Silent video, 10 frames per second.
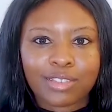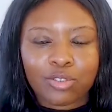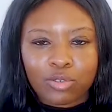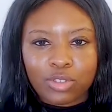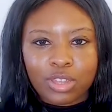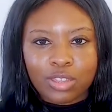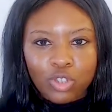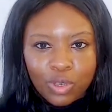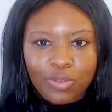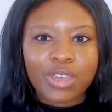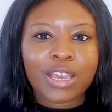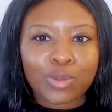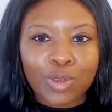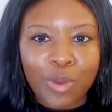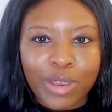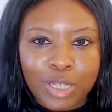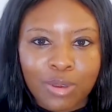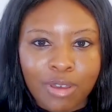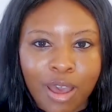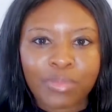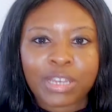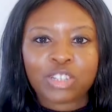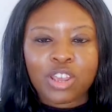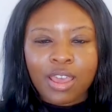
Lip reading: So those are the two things we're going to accomplish,